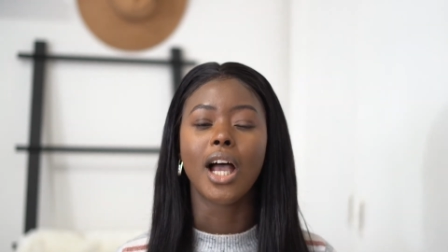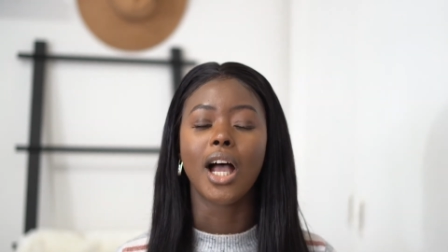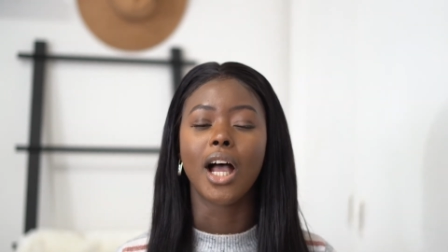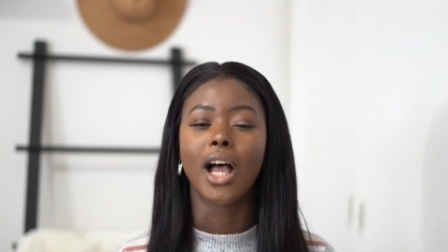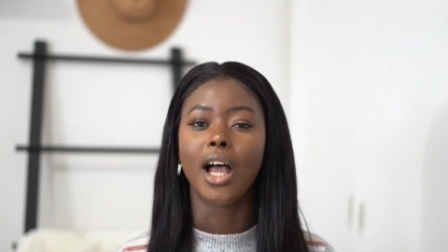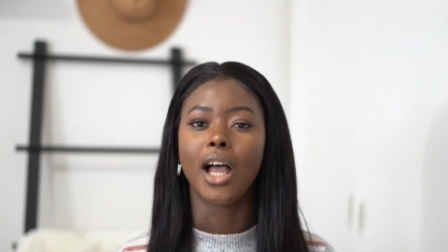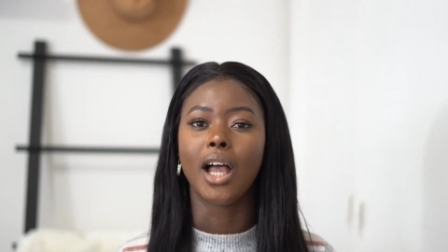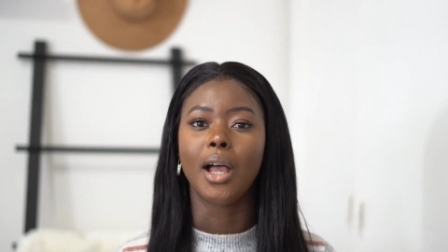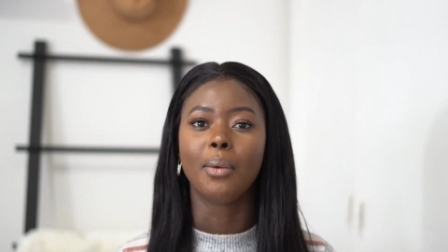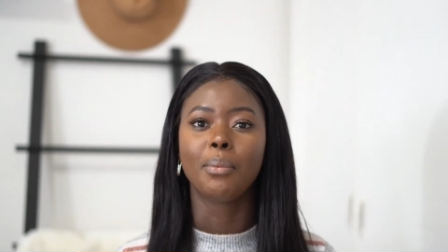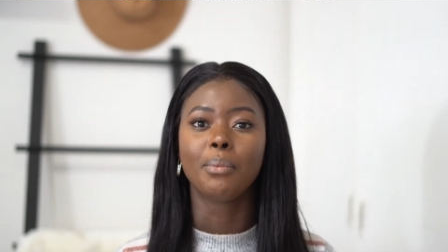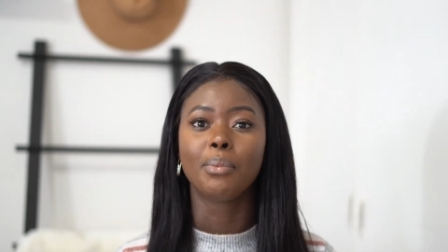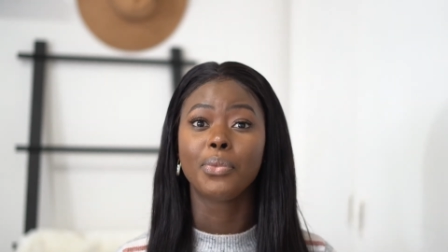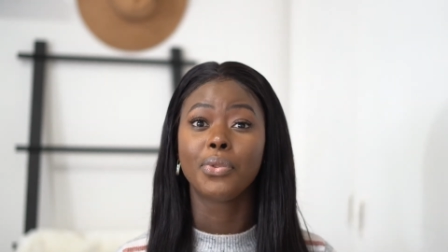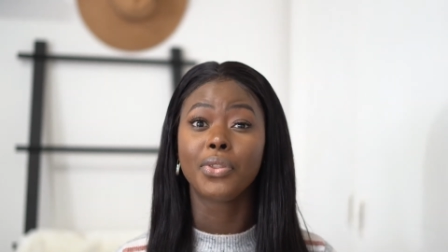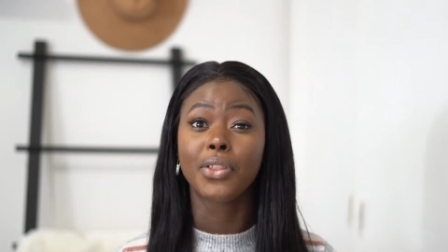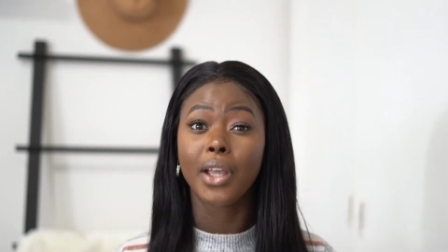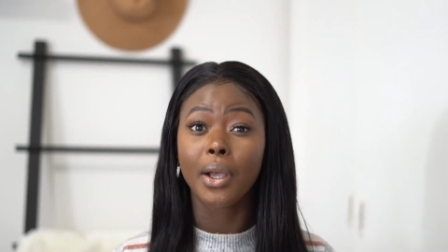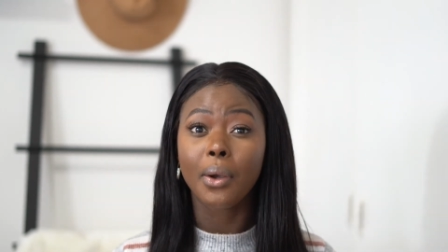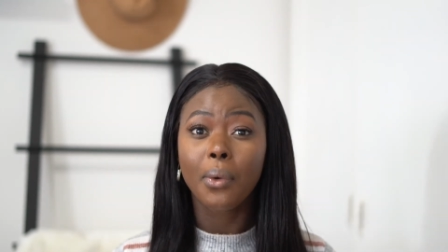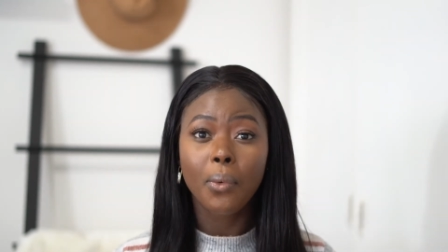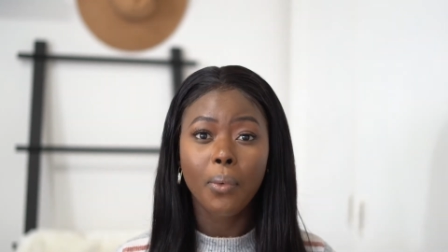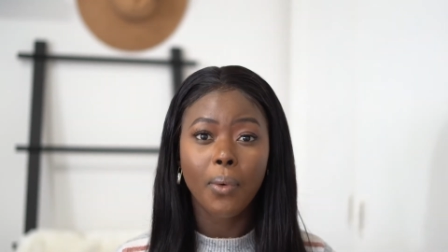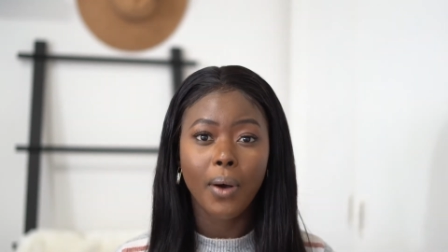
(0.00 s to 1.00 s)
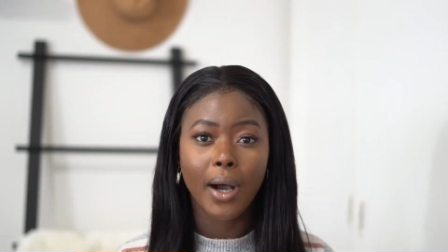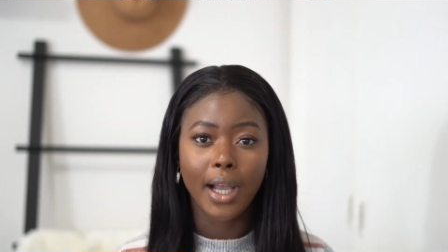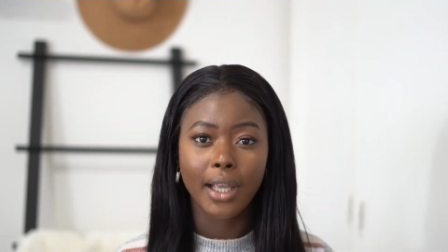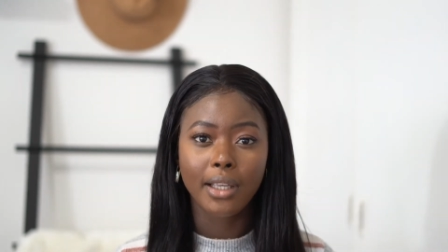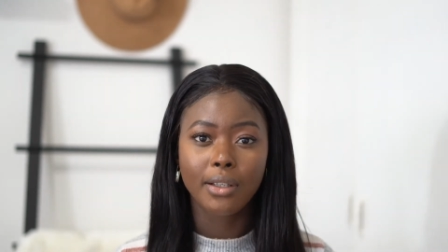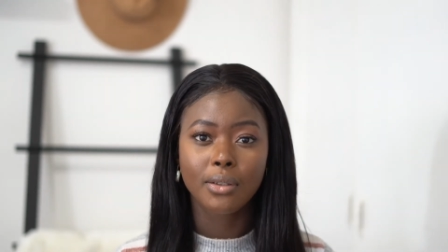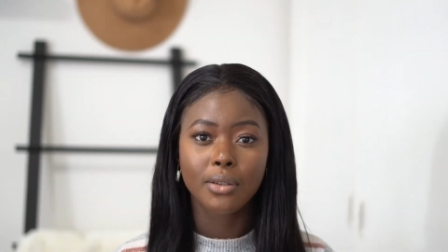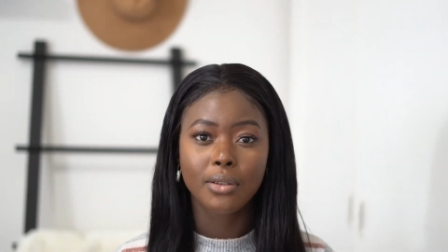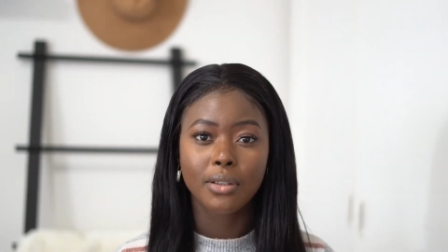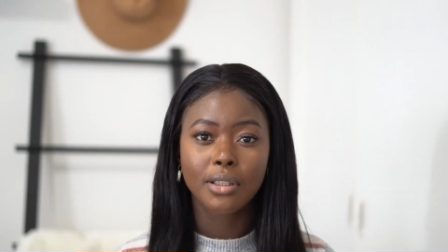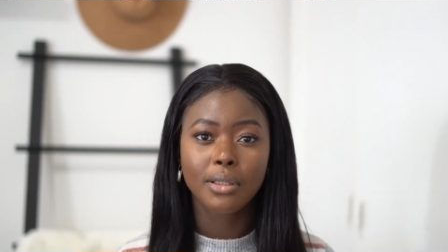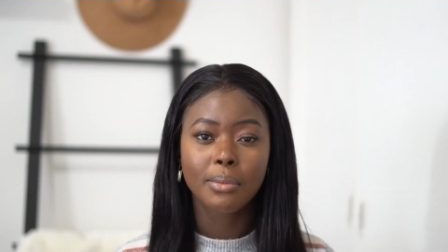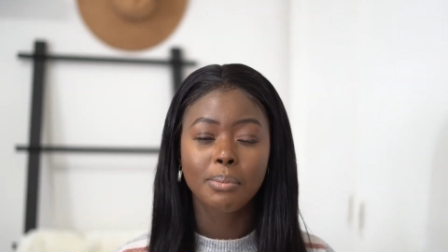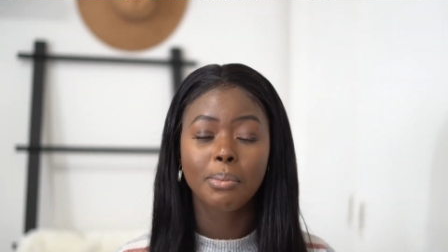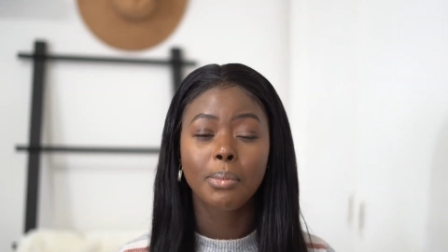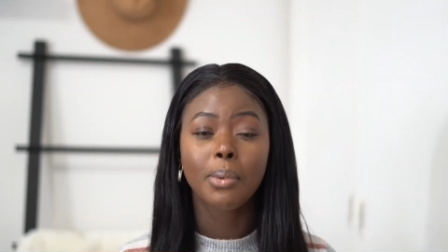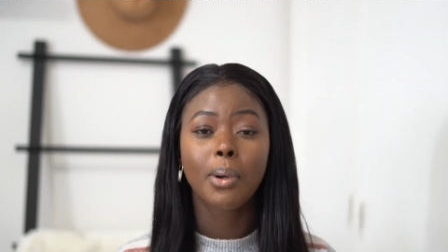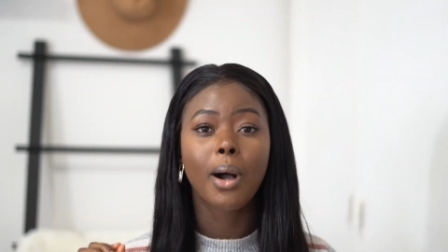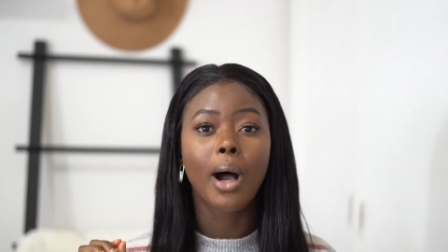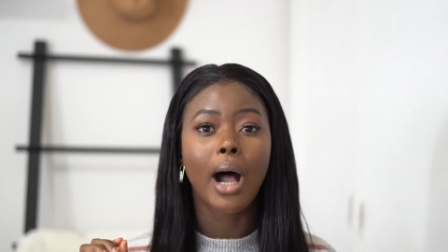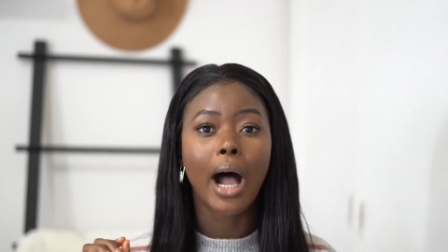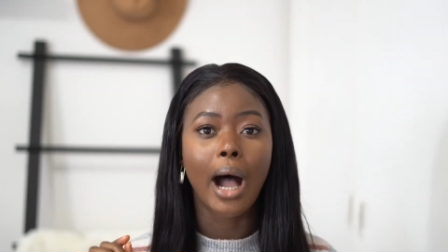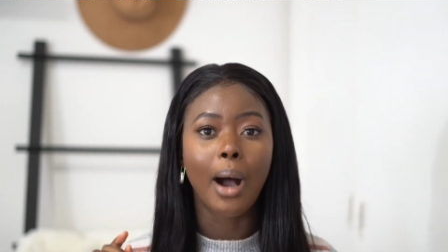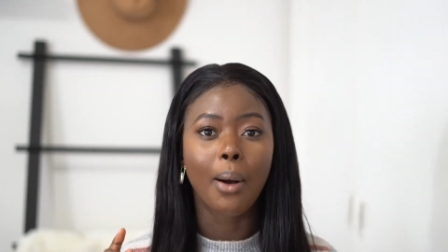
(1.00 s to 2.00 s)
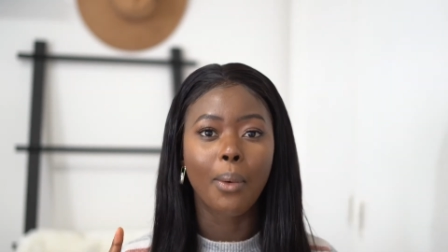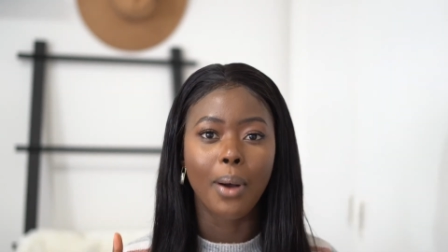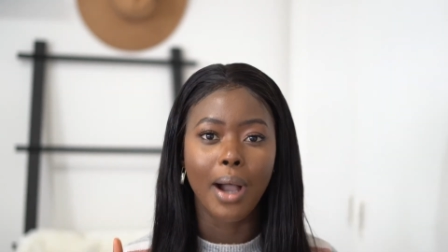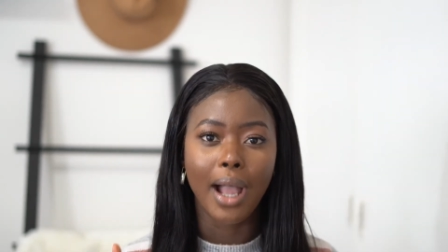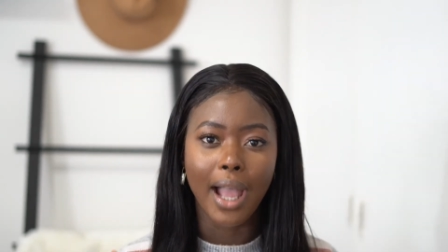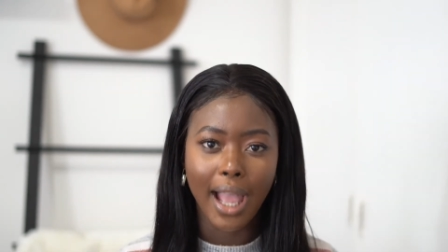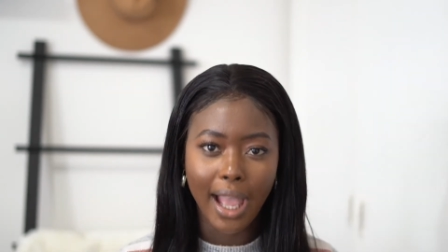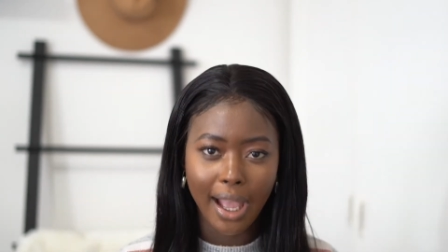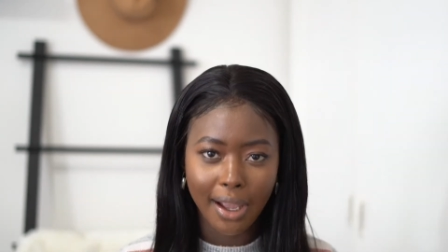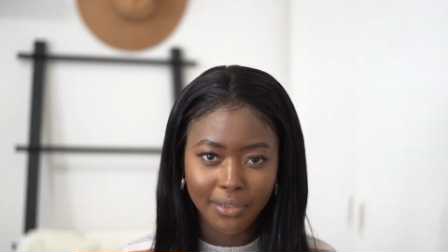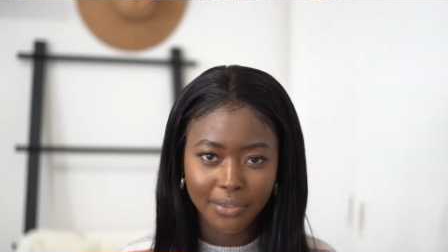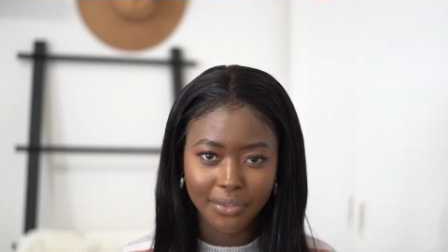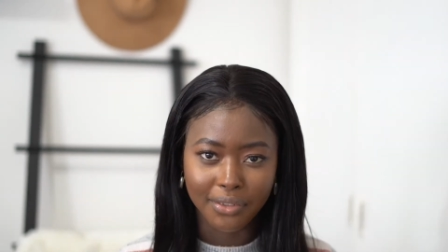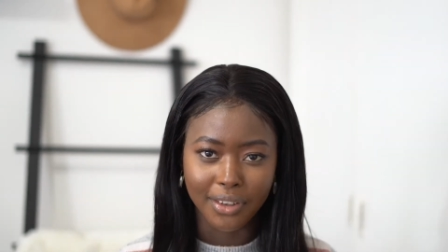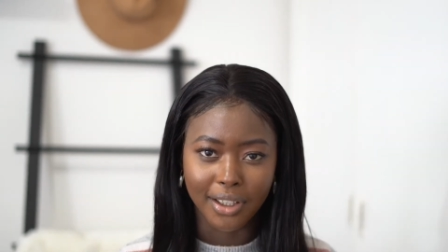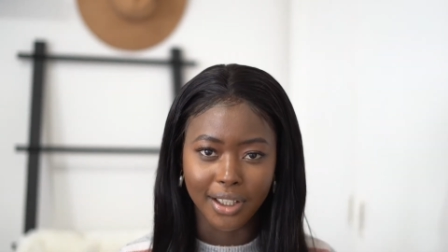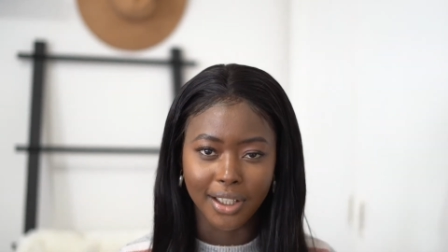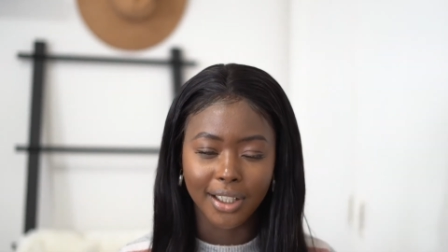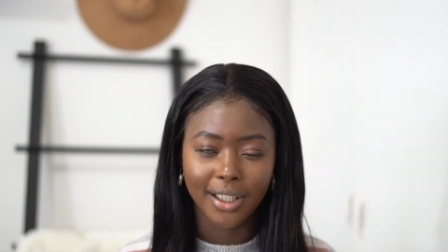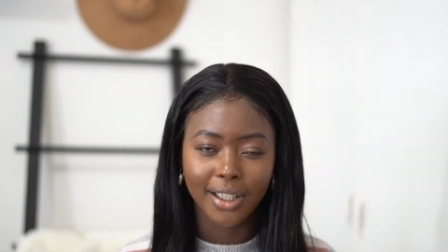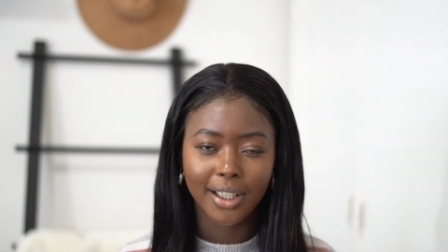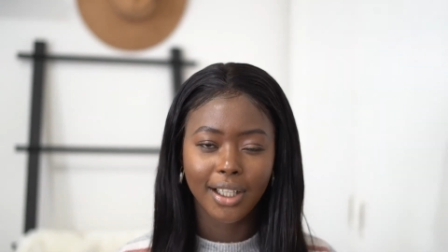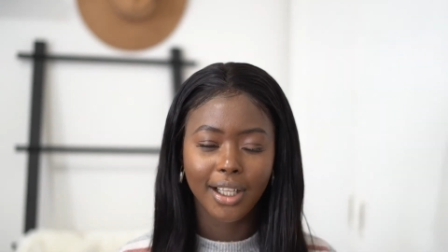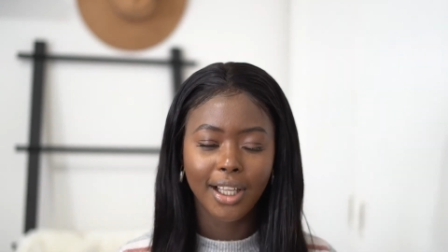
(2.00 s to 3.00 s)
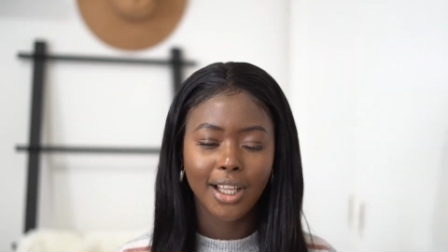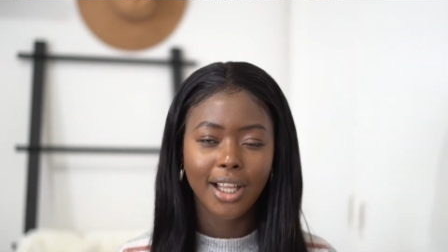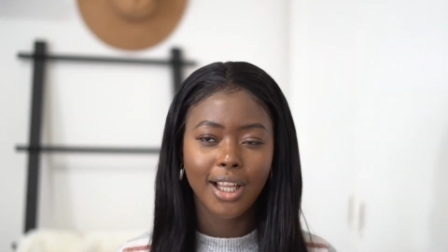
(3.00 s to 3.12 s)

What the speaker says: They're quite good, but however,